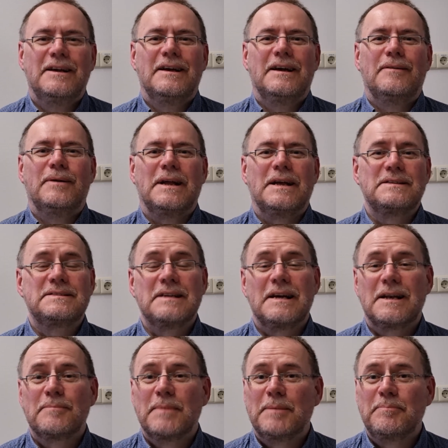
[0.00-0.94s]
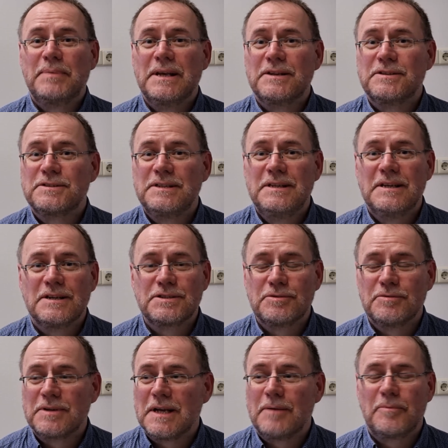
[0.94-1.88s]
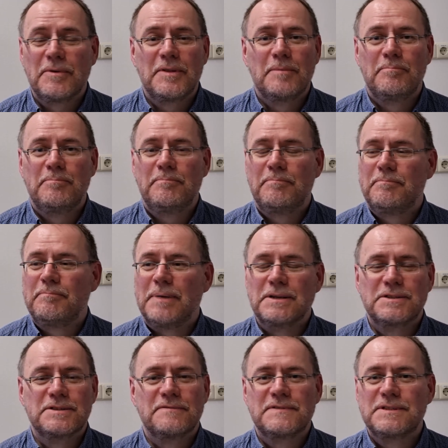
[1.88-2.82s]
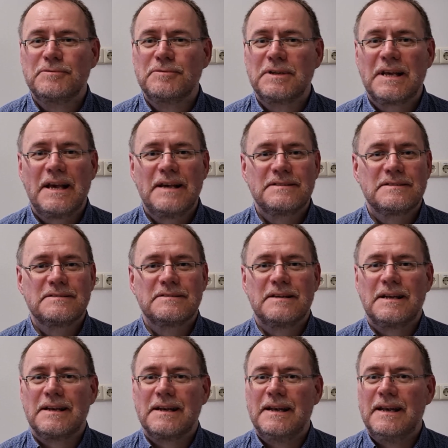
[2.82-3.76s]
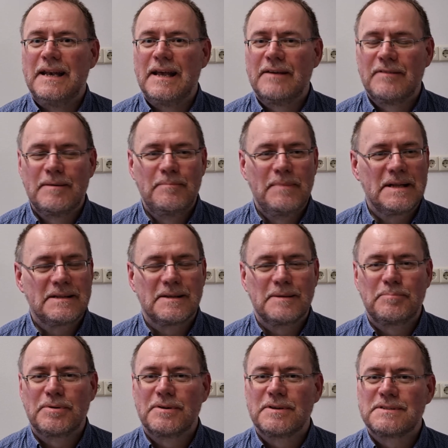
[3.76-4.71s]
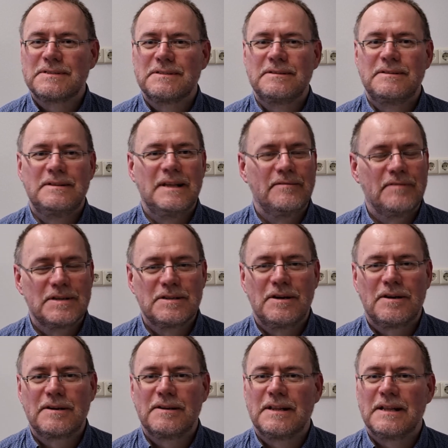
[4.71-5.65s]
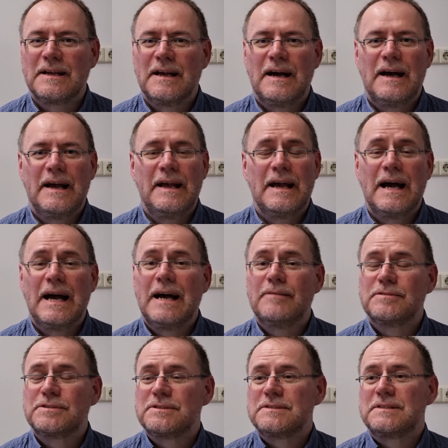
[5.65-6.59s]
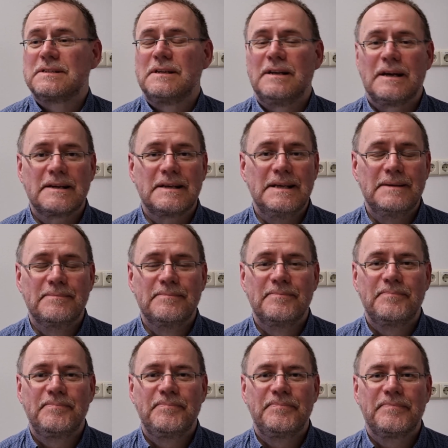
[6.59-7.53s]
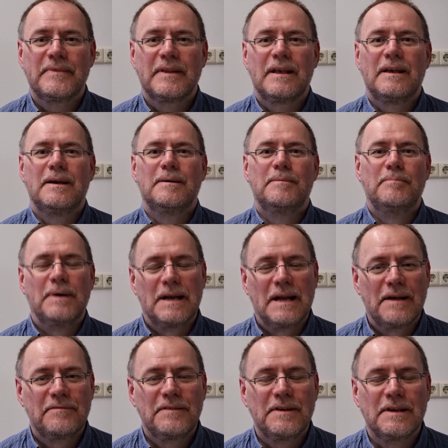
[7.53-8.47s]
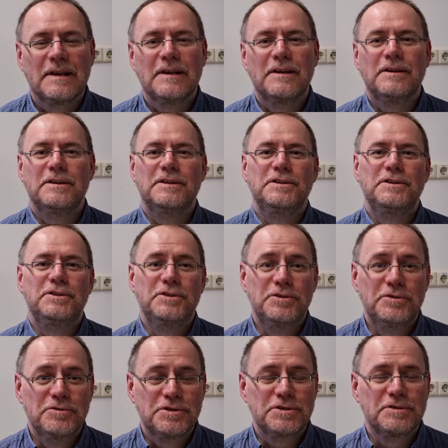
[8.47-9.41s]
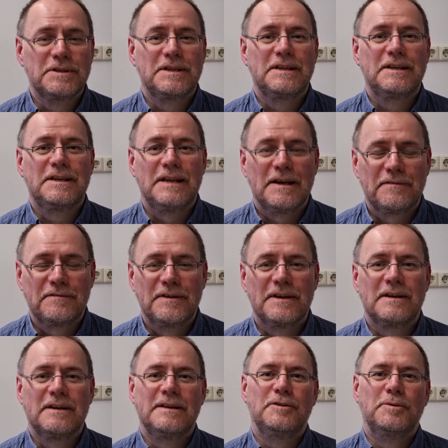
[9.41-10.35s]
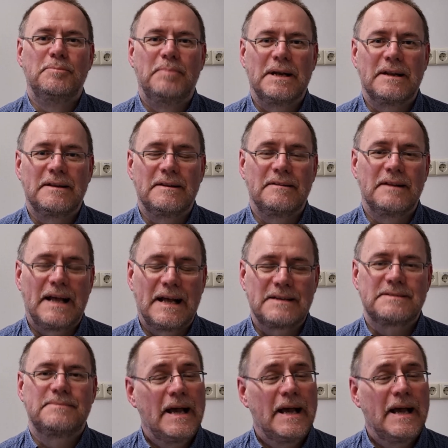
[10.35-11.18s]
When I started my PhD, I showed up with a bunch of suitcases. I'd never met the person, never talked to the guy. I was just lucky. But I think you should definitely do better than that.